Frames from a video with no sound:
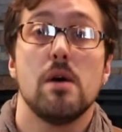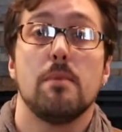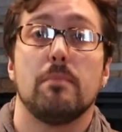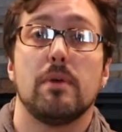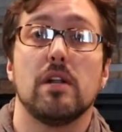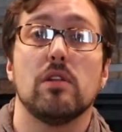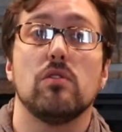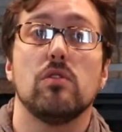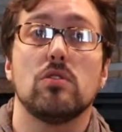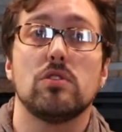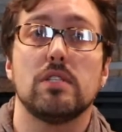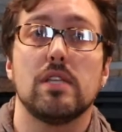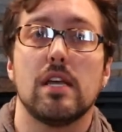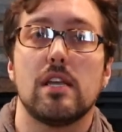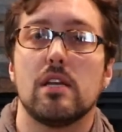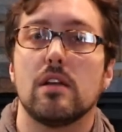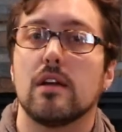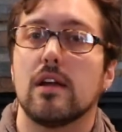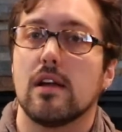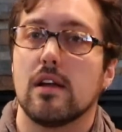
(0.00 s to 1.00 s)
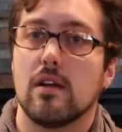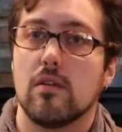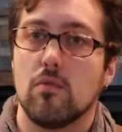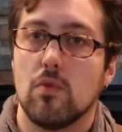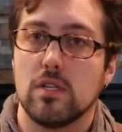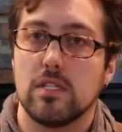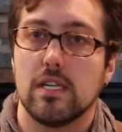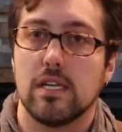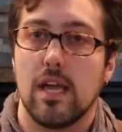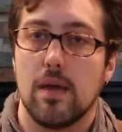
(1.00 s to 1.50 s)
But it looks like,
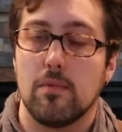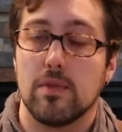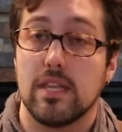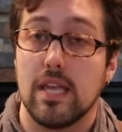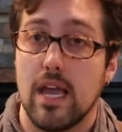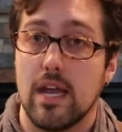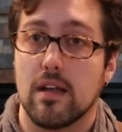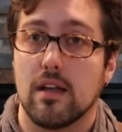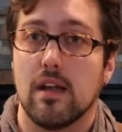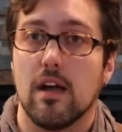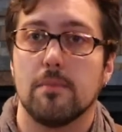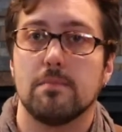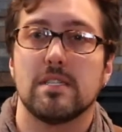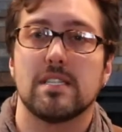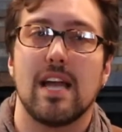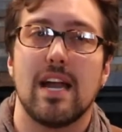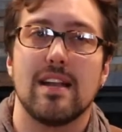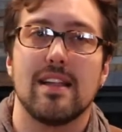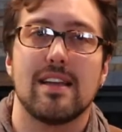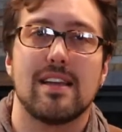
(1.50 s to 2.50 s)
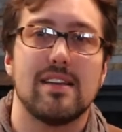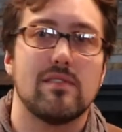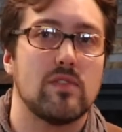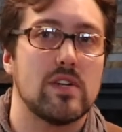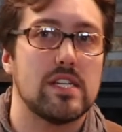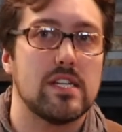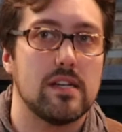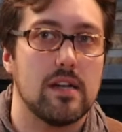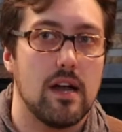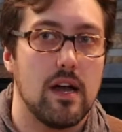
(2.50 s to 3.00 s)
once again, with the Eight of Cups, it's kind of like
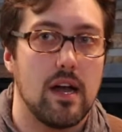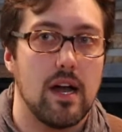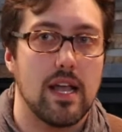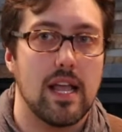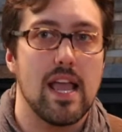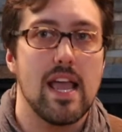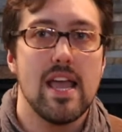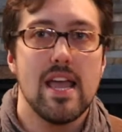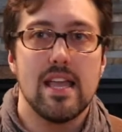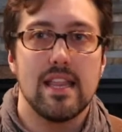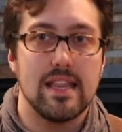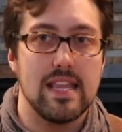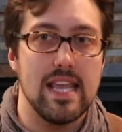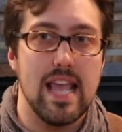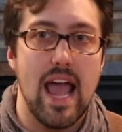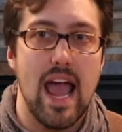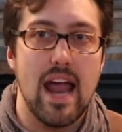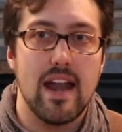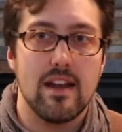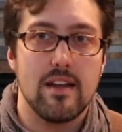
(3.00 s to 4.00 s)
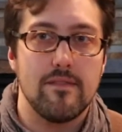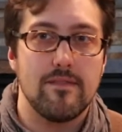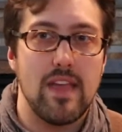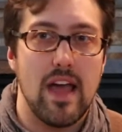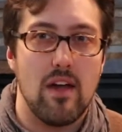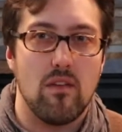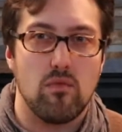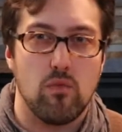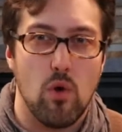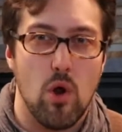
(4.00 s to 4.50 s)
reaching the end of
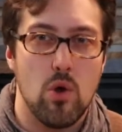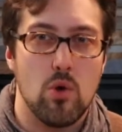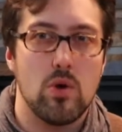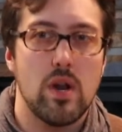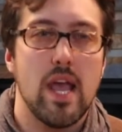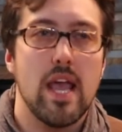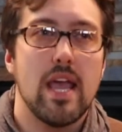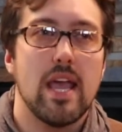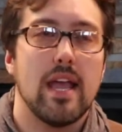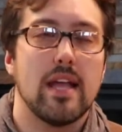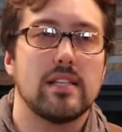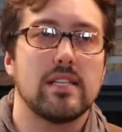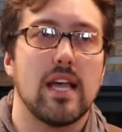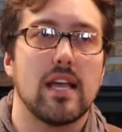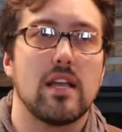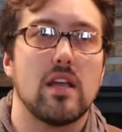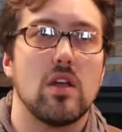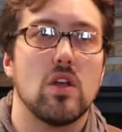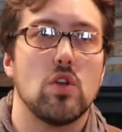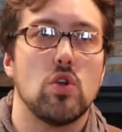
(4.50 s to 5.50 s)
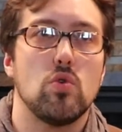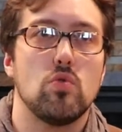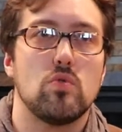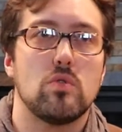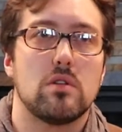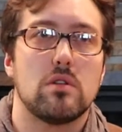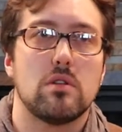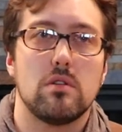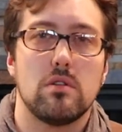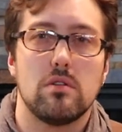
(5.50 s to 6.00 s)
that road. It's like you
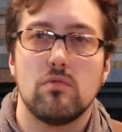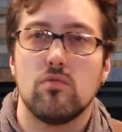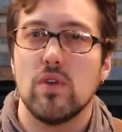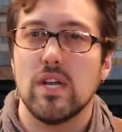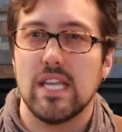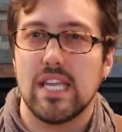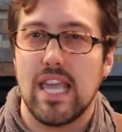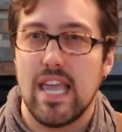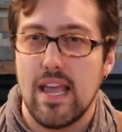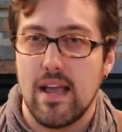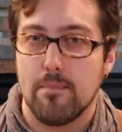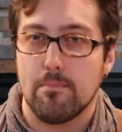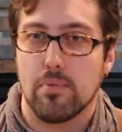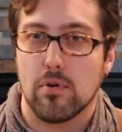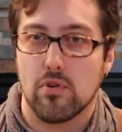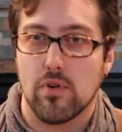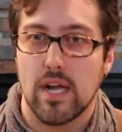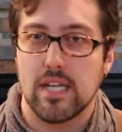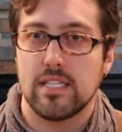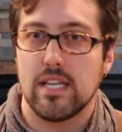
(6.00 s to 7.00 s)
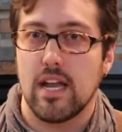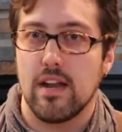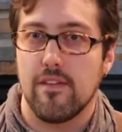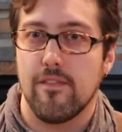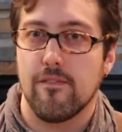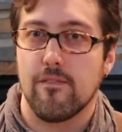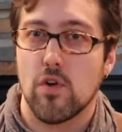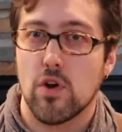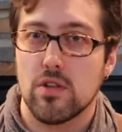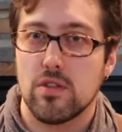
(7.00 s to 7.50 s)
really can't progress any
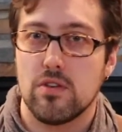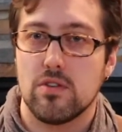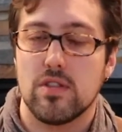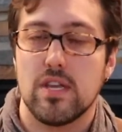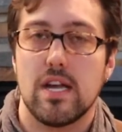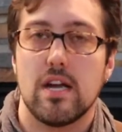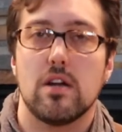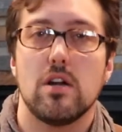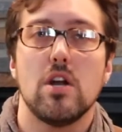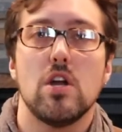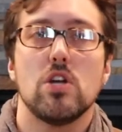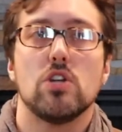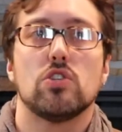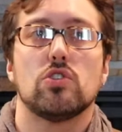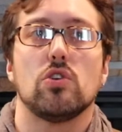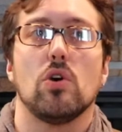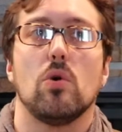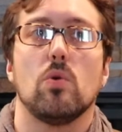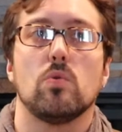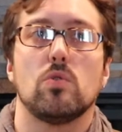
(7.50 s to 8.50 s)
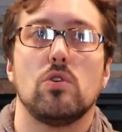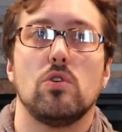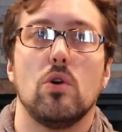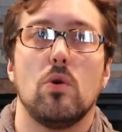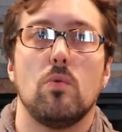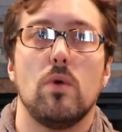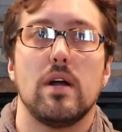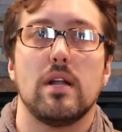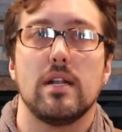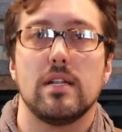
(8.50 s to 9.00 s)
further there. So you know
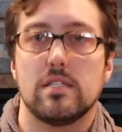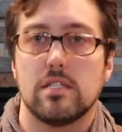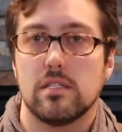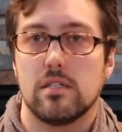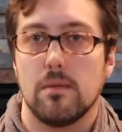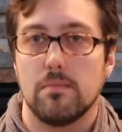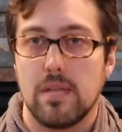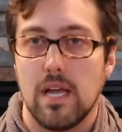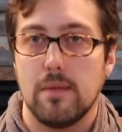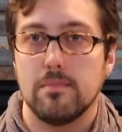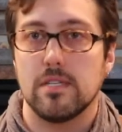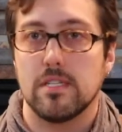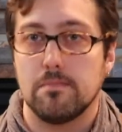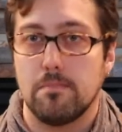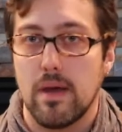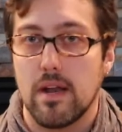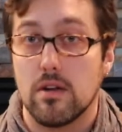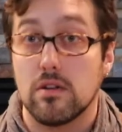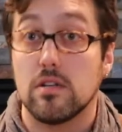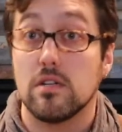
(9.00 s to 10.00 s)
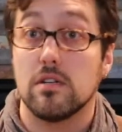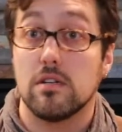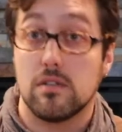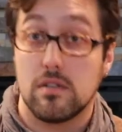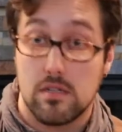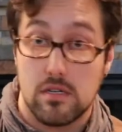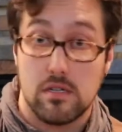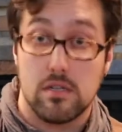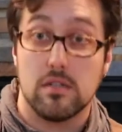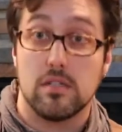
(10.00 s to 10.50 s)
what? Sometimes it's better
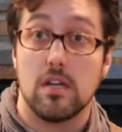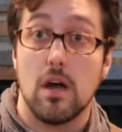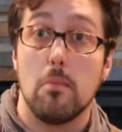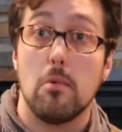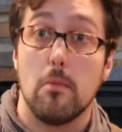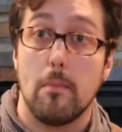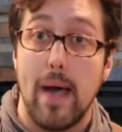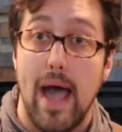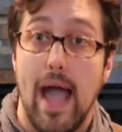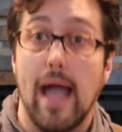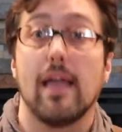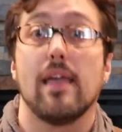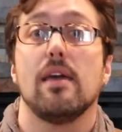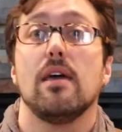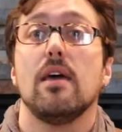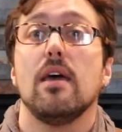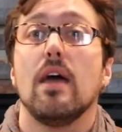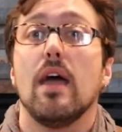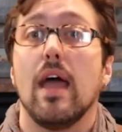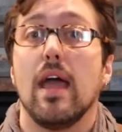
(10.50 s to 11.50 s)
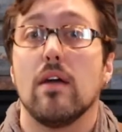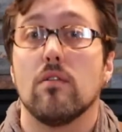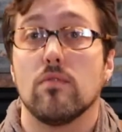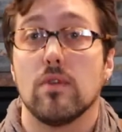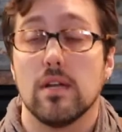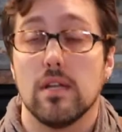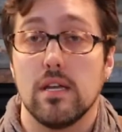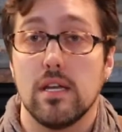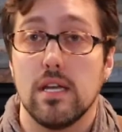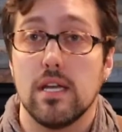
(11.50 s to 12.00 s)
to double back and
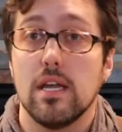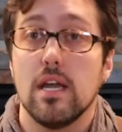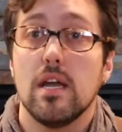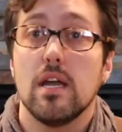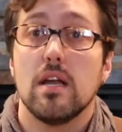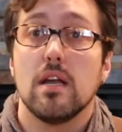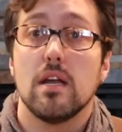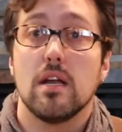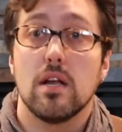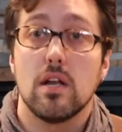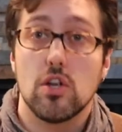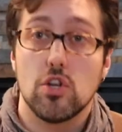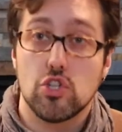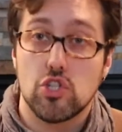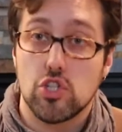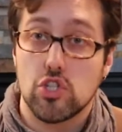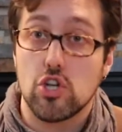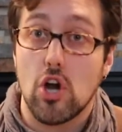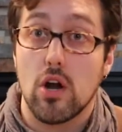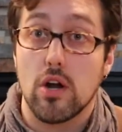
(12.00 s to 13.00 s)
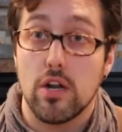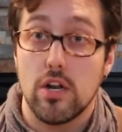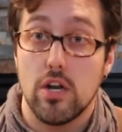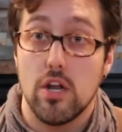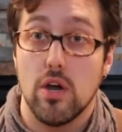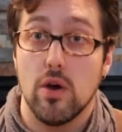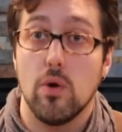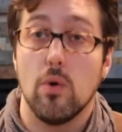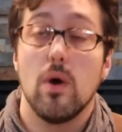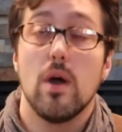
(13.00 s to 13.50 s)
really start
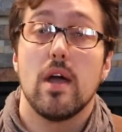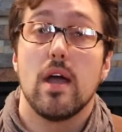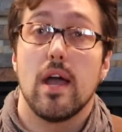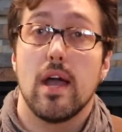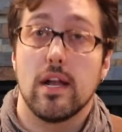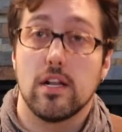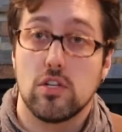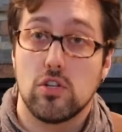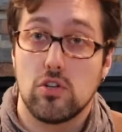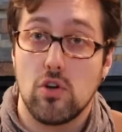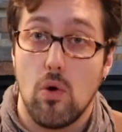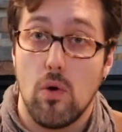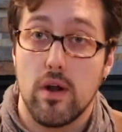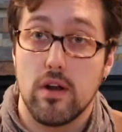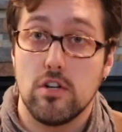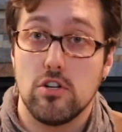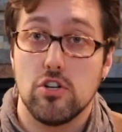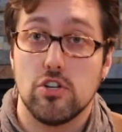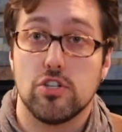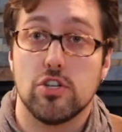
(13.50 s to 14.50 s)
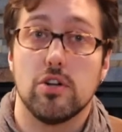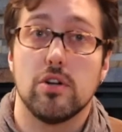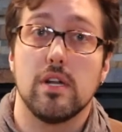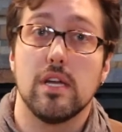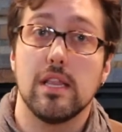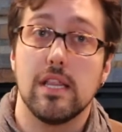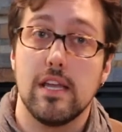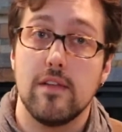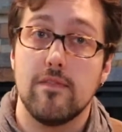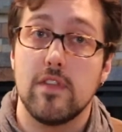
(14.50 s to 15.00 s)
anew and go on your journey,
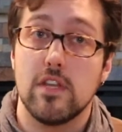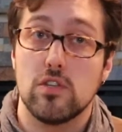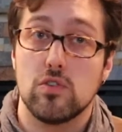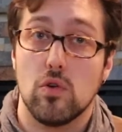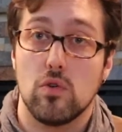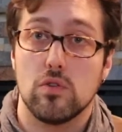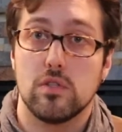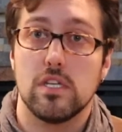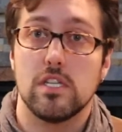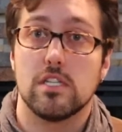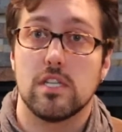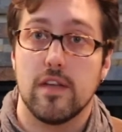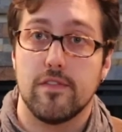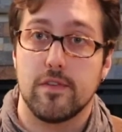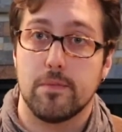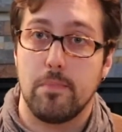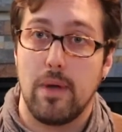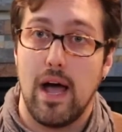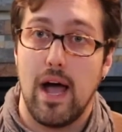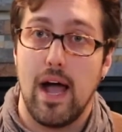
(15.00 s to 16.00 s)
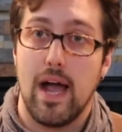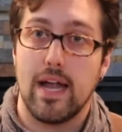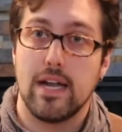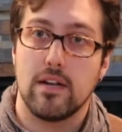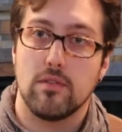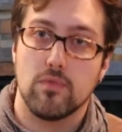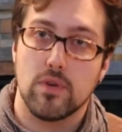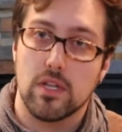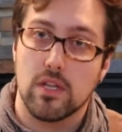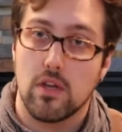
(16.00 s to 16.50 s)
leave these gifts behind,
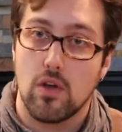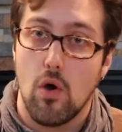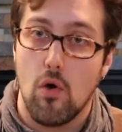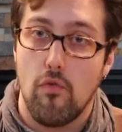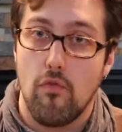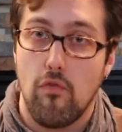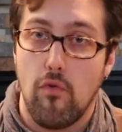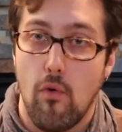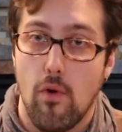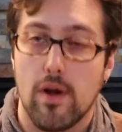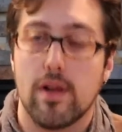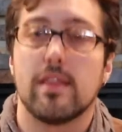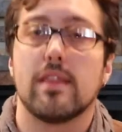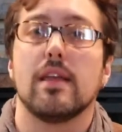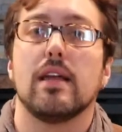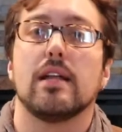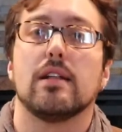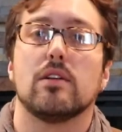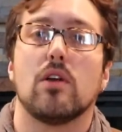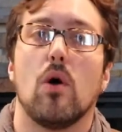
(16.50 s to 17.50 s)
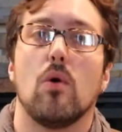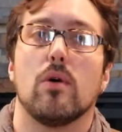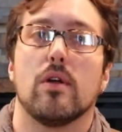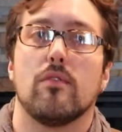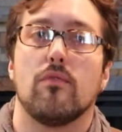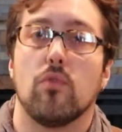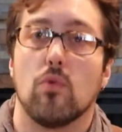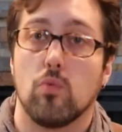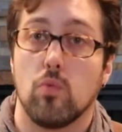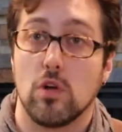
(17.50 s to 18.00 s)
and really go forth and going
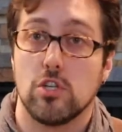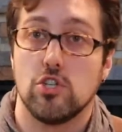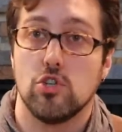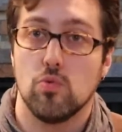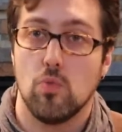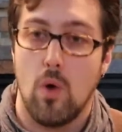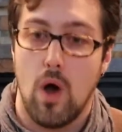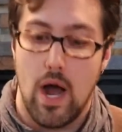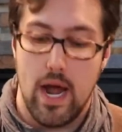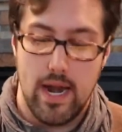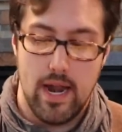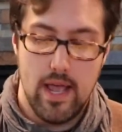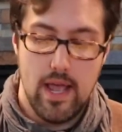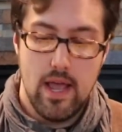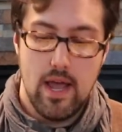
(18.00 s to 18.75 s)
for what you want.